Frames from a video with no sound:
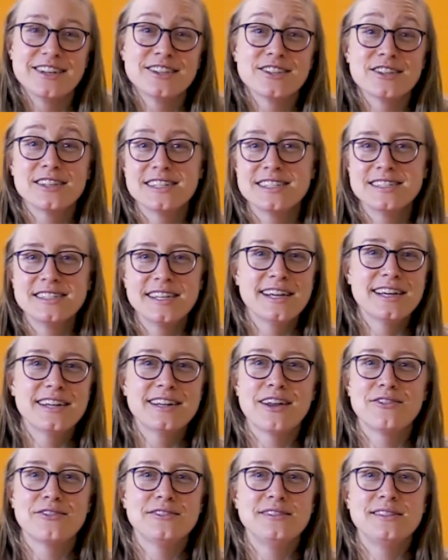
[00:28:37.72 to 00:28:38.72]
So let's take
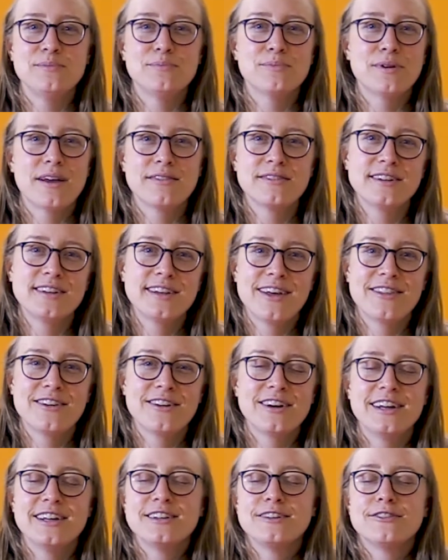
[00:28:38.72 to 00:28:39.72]
another deep breath together
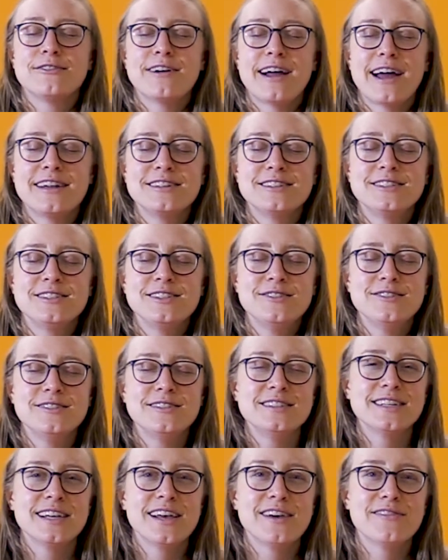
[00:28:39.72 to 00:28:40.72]
in gratitude
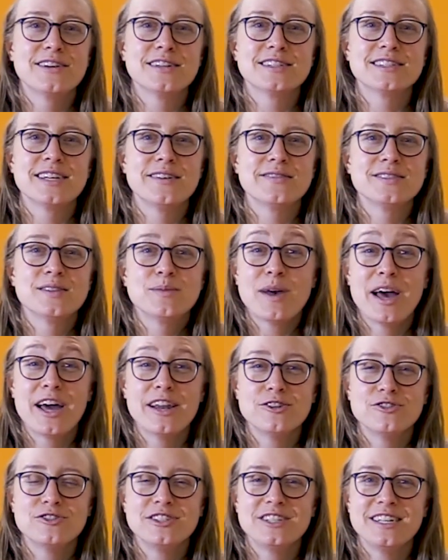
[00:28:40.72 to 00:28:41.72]
to give ourselves some
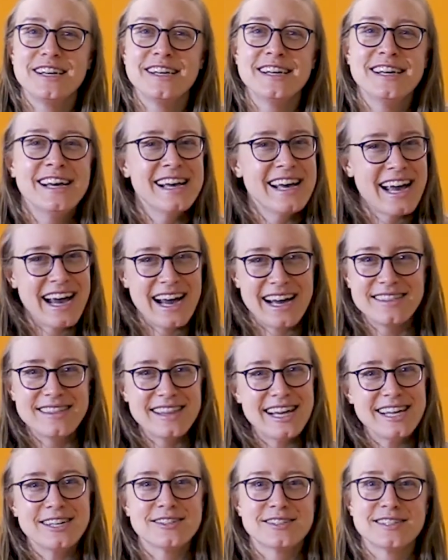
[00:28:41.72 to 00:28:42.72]
energy, and
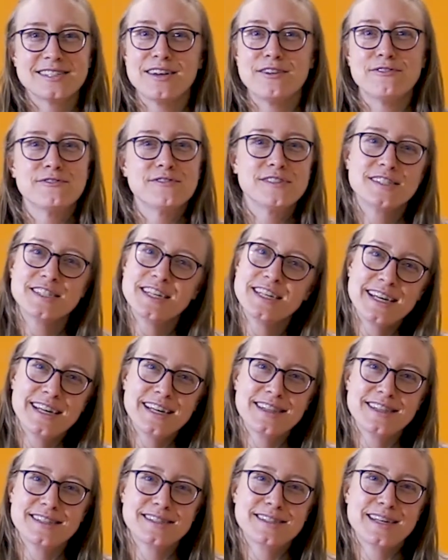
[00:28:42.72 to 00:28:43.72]
thank yourself for taking
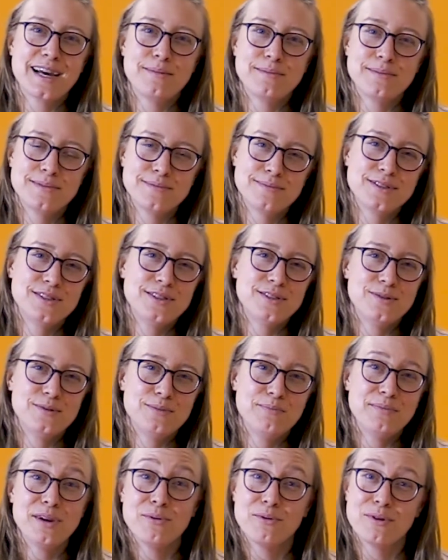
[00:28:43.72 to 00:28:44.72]
this time to
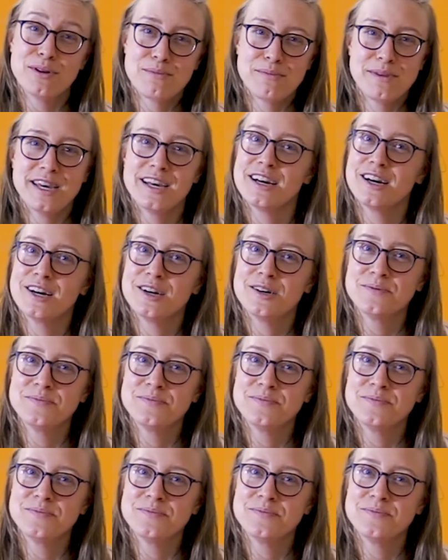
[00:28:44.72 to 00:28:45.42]
be with me here.